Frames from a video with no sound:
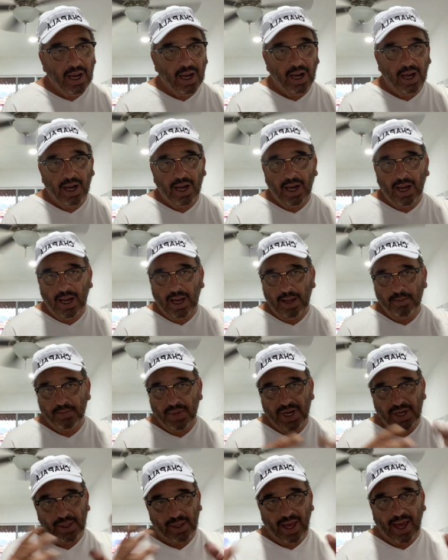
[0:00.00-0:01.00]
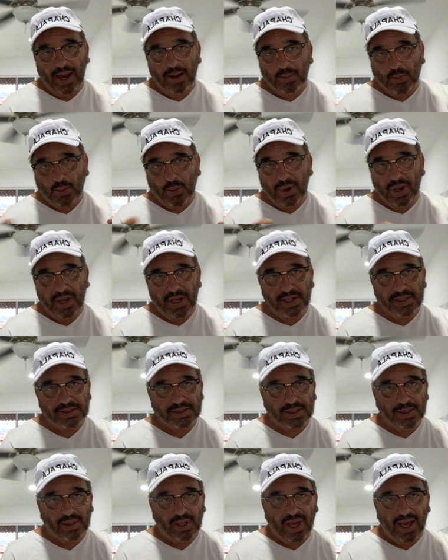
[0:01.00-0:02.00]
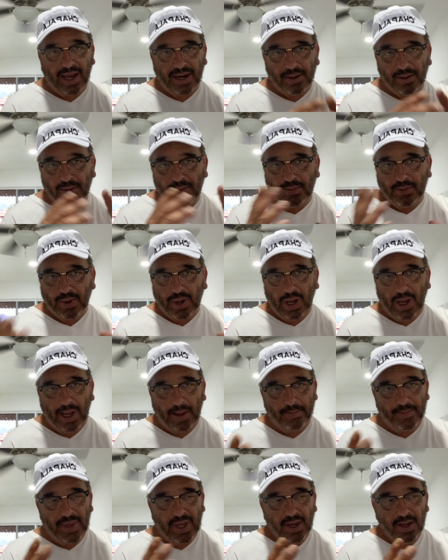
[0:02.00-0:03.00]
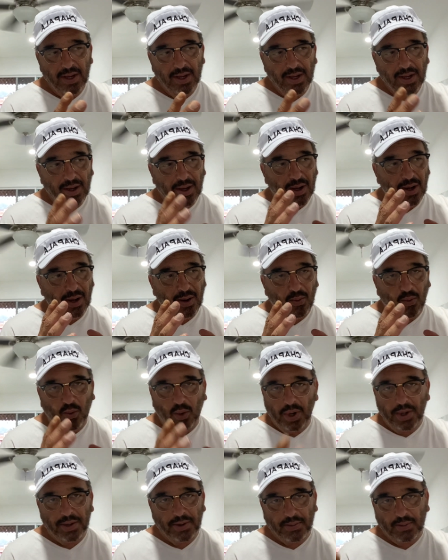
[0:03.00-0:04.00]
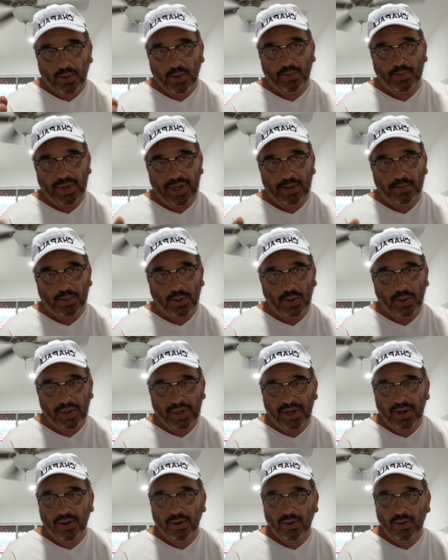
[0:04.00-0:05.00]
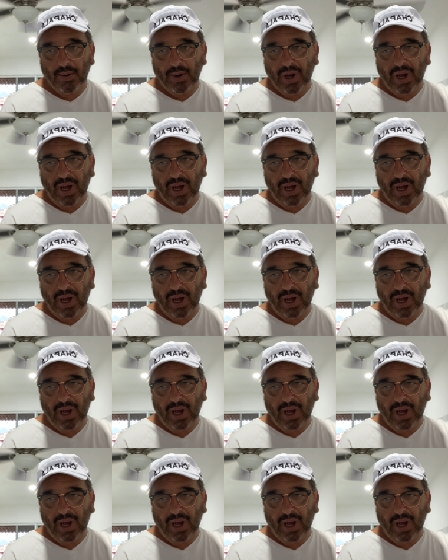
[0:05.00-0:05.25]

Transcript: I made a lot of friends, a lot of wonderful people here.